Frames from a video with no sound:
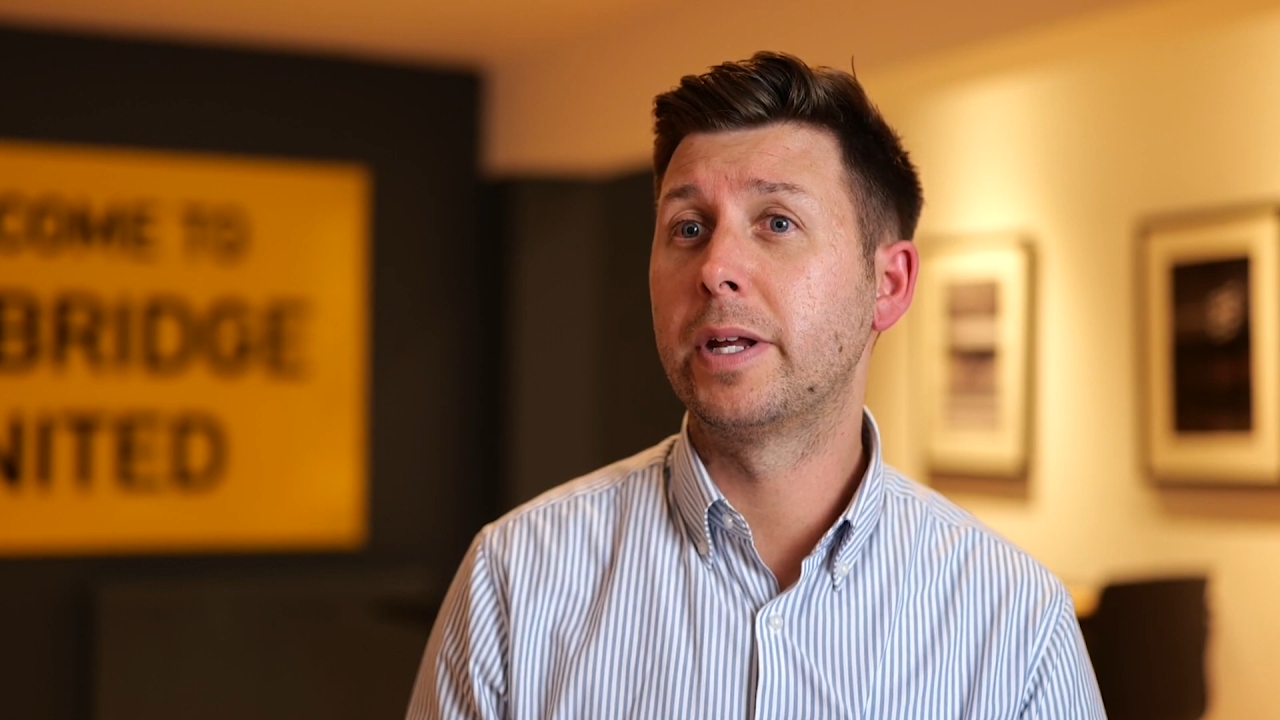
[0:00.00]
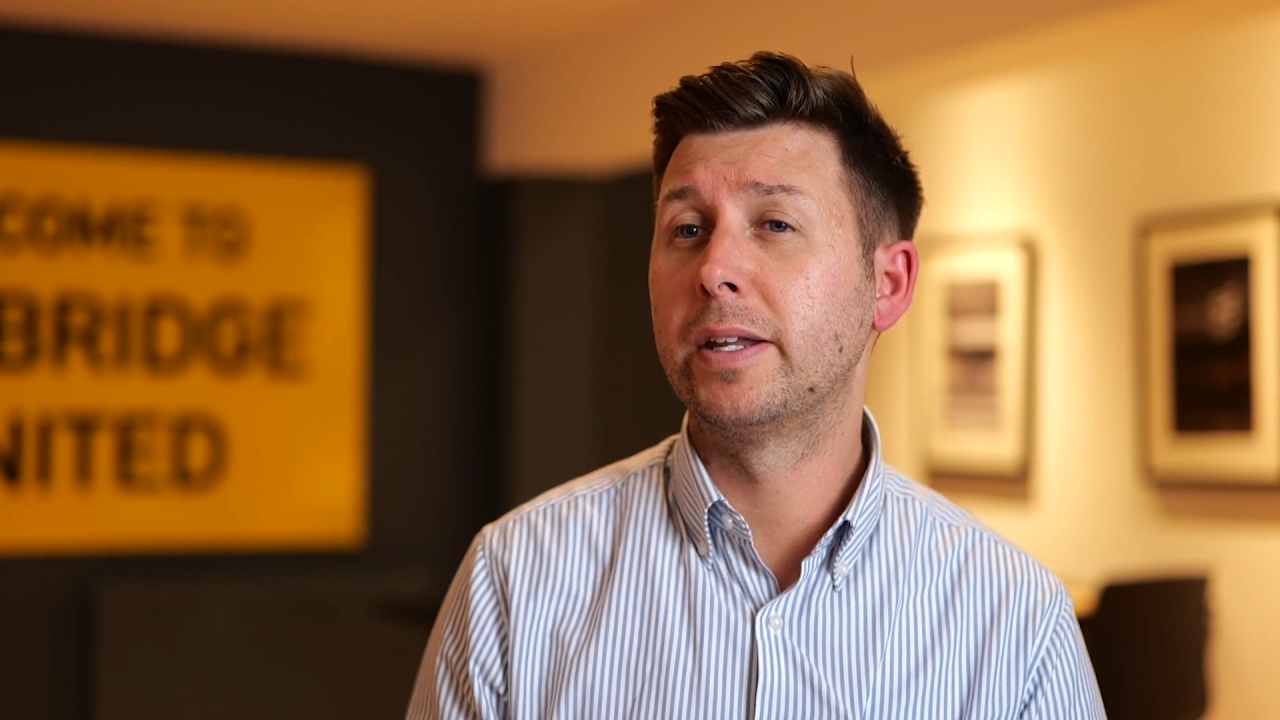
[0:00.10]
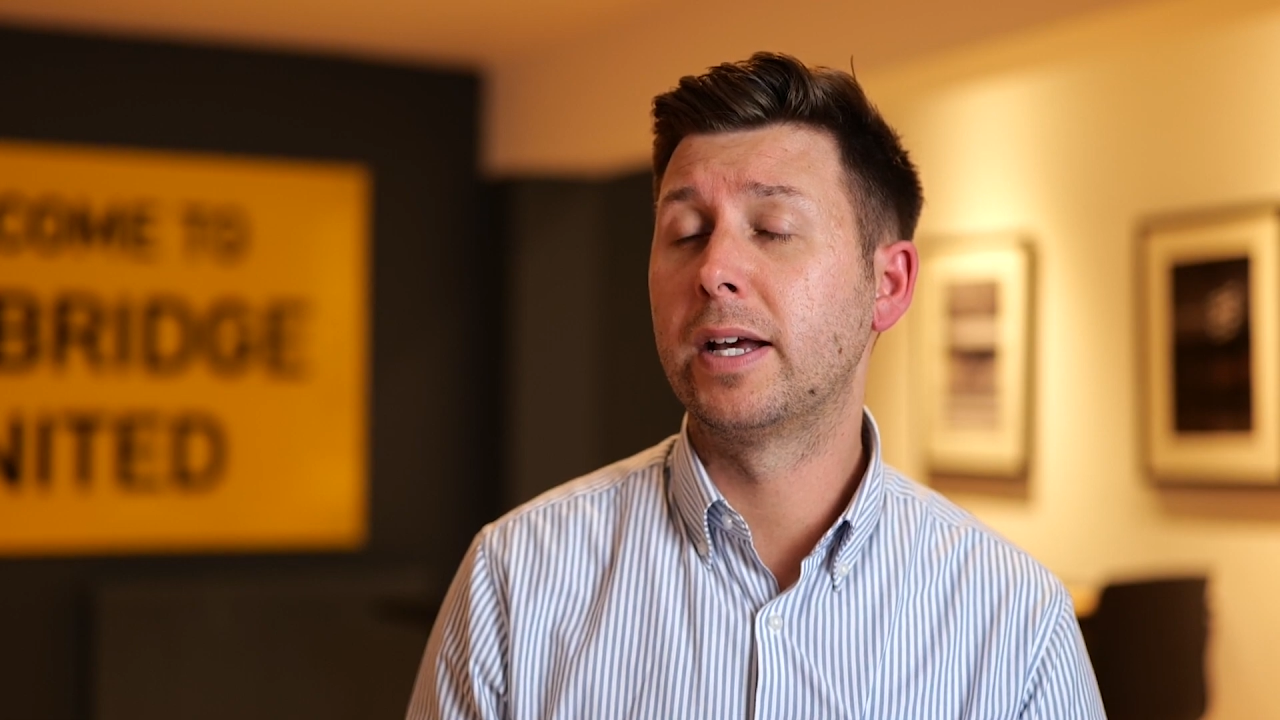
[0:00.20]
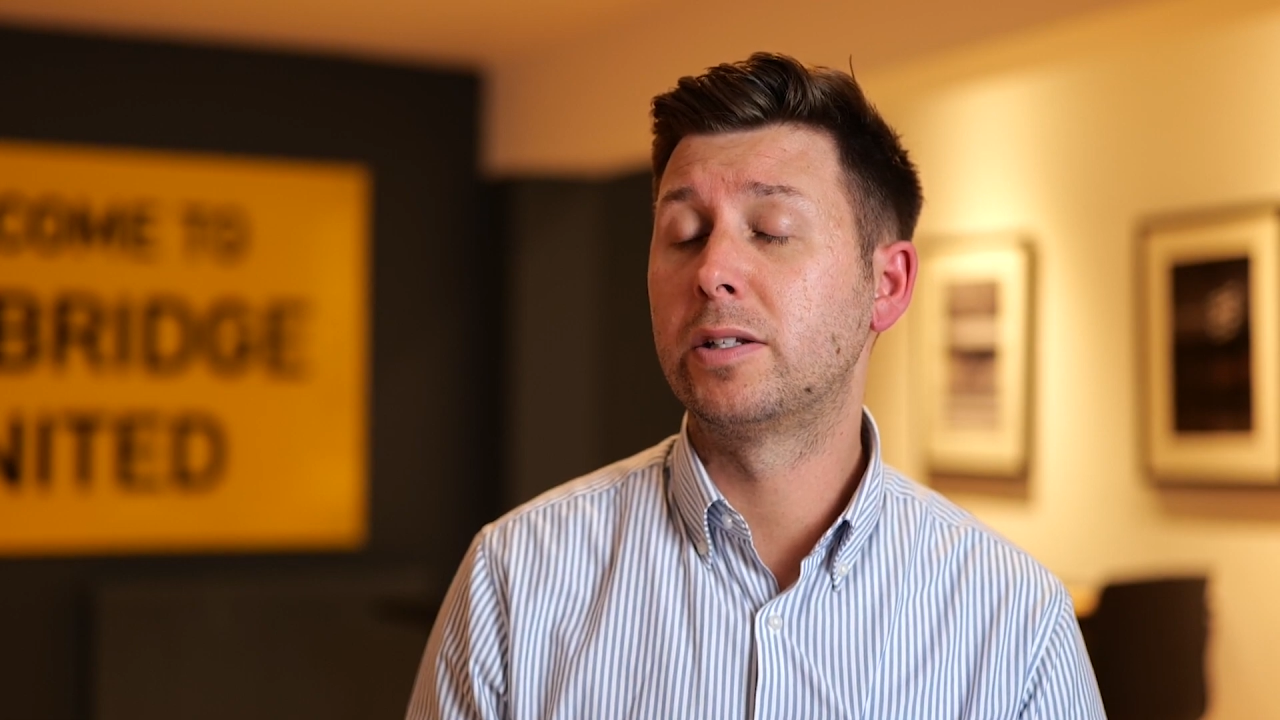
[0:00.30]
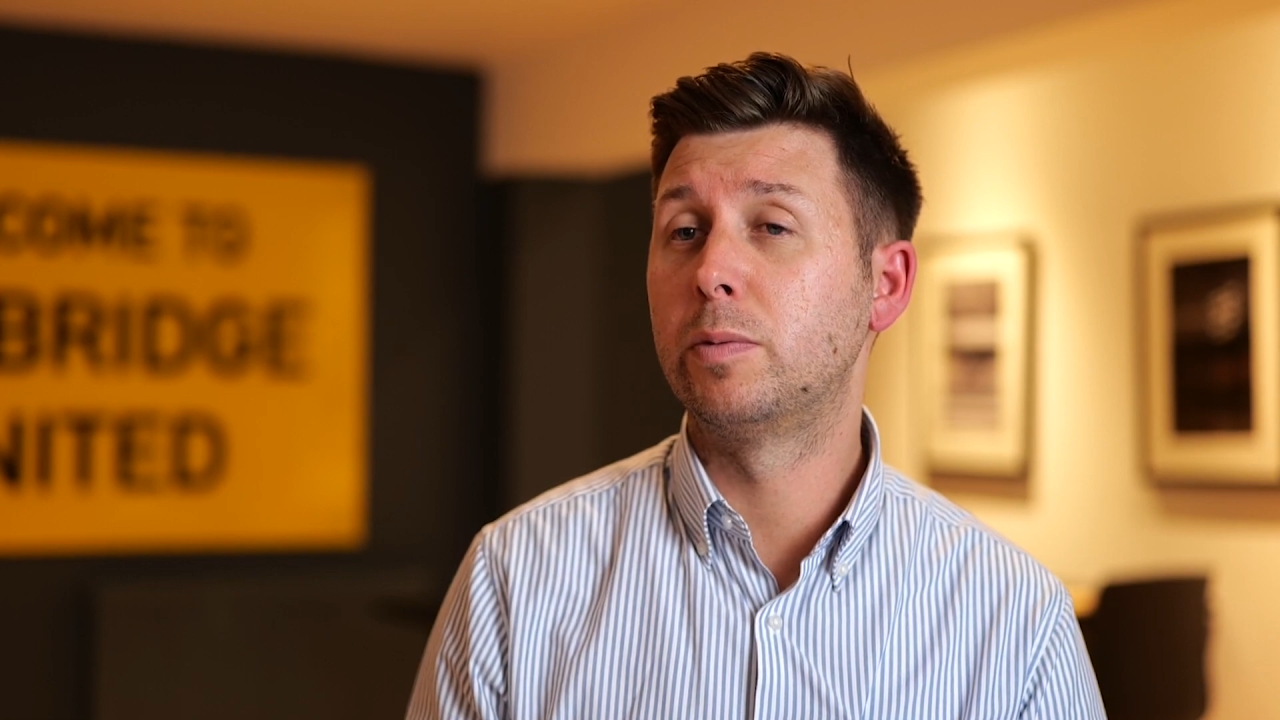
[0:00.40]

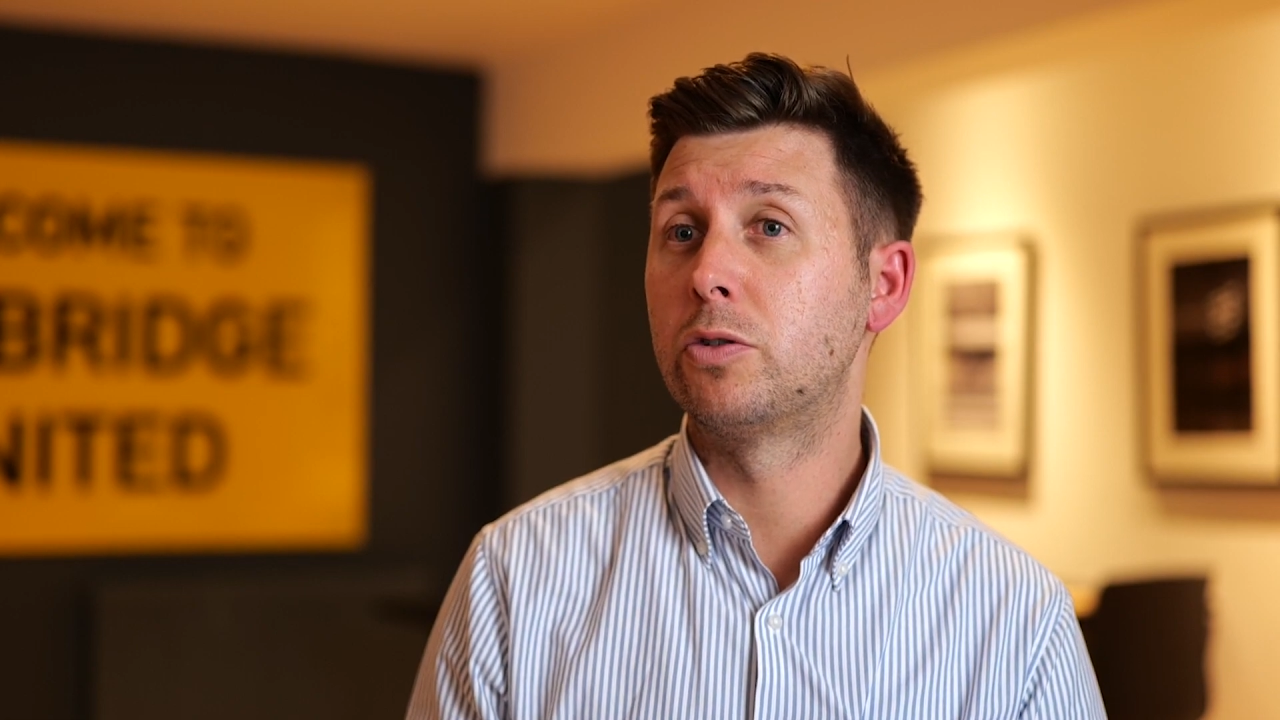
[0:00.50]
index,